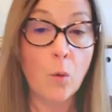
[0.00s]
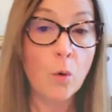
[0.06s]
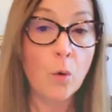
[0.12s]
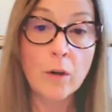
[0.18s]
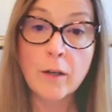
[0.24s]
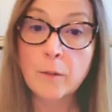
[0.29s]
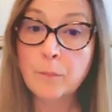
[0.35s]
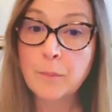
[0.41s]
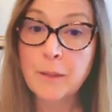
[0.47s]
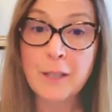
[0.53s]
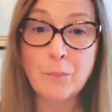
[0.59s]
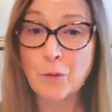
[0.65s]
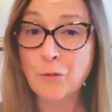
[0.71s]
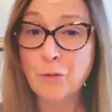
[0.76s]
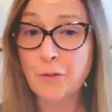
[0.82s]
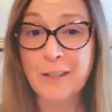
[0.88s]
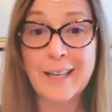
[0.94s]
more
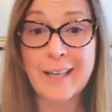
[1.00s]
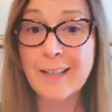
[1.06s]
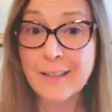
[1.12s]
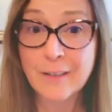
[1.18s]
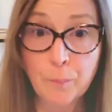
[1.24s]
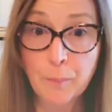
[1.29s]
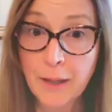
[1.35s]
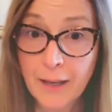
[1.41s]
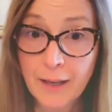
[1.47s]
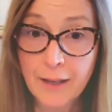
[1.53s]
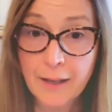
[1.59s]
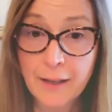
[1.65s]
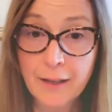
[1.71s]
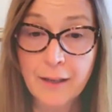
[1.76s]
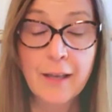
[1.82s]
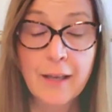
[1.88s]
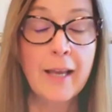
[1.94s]
people forgetting to
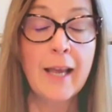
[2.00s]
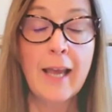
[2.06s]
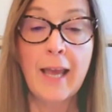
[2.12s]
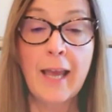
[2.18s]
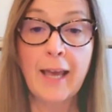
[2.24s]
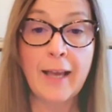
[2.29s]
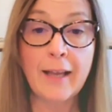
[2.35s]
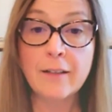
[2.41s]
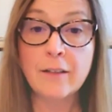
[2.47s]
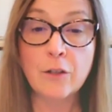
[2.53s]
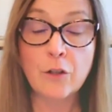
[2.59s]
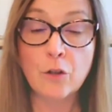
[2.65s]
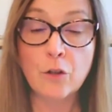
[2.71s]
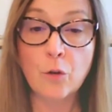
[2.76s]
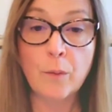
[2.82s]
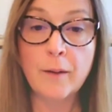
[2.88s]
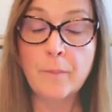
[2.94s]
pay. And
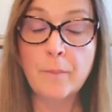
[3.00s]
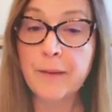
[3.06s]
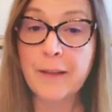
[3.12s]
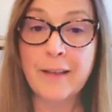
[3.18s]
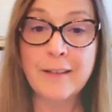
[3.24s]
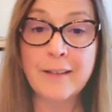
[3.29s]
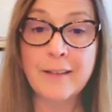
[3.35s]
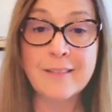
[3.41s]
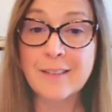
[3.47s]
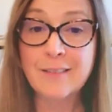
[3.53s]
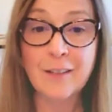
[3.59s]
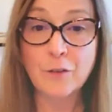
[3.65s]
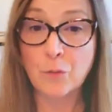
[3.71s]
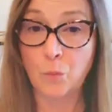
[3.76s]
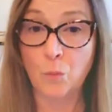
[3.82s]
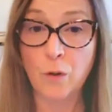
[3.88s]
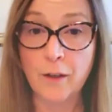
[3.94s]
you know what? It just
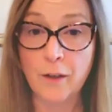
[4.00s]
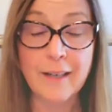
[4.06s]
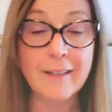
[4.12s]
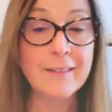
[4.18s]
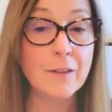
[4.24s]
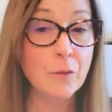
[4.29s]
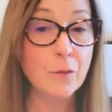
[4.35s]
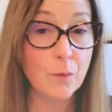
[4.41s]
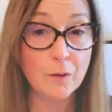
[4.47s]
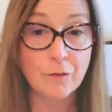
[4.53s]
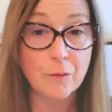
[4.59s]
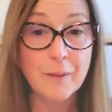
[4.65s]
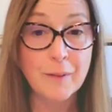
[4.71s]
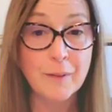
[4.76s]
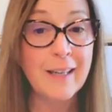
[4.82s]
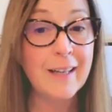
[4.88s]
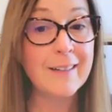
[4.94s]
doesn't work. It doesn't work
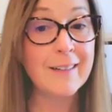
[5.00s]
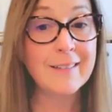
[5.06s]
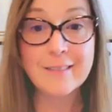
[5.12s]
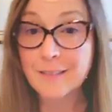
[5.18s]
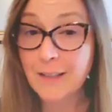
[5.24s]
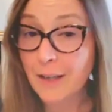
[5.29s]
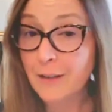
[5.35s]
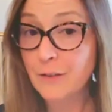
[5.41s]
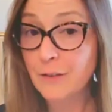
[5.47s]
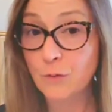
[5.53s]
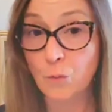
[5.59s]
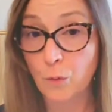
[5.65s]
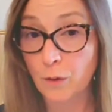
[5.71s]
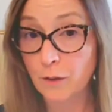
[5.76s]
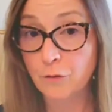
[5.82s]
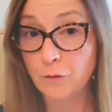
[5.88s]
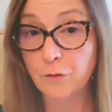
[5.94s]
for me and it
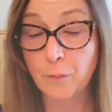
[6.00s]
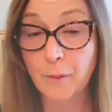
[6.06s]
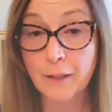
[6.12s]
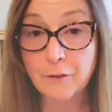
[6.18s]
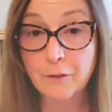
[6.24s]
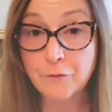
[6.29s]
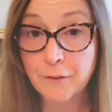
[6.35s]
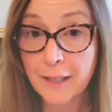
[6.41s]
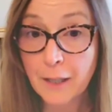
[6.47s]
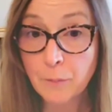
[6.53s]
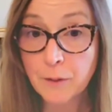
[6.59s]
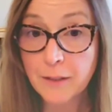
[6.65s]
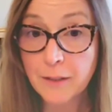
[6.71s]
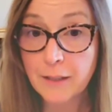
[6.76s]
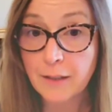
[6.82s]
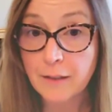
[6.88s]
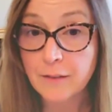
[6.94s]
doesn't work for my
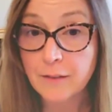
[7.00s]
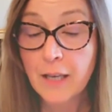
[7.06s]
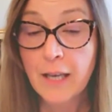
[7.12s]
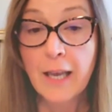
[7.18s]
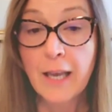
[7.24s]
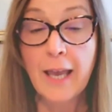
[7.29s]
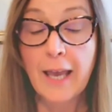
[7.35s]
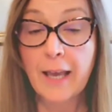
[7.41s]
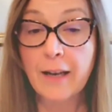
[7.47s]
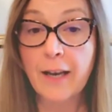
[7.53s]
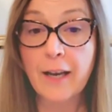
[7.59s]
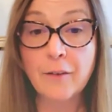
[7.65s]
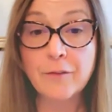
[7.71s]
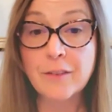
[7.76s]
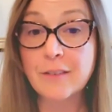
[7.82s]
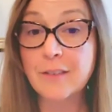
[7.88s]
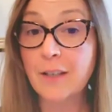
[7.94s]
families. And
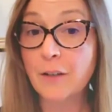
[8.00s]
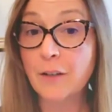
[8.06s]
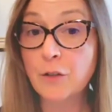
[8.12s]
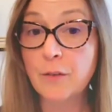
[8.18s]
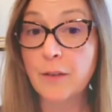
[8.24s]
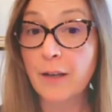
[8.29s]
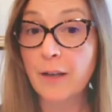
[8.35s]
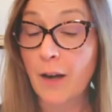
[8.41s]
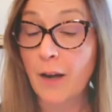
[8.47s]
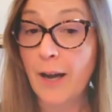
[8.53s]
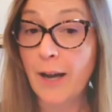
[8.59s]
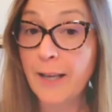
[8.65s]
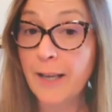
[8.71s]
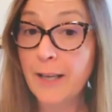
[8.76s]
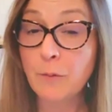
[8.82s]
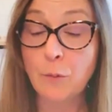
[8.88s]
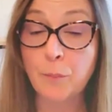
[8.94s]
I have to tell you that
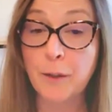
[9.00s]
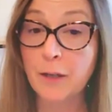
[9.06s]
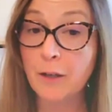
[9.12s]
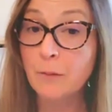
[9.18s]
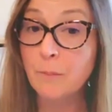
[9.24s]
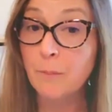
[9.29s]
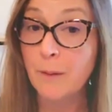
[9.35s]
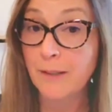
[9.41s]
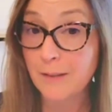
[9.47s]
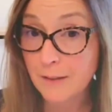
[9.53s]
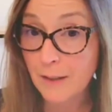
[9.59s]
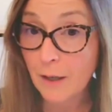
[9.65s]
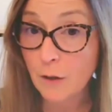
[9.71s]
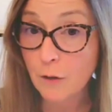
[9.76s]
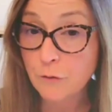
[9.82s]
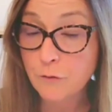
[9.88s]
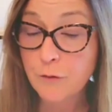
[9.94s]
I am a parent
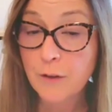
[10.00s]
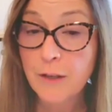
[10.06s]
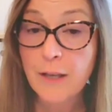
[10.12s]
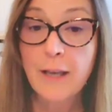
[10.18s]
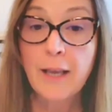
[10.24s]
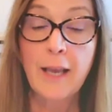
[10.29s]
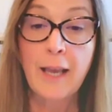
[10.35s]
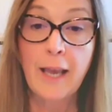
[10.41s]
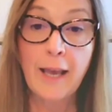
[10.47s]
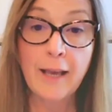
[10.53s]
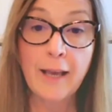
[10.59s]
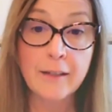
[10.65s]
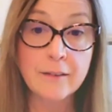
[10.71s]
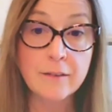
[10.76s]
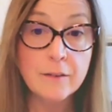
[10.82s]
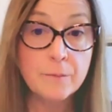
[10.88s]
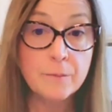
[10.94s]
myself,
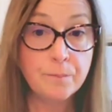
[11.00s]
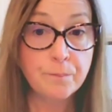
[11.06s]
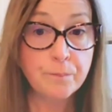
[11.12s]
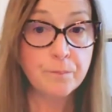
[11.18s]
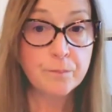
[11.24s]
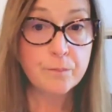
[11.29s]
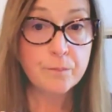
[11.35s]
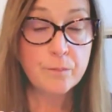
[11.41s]
and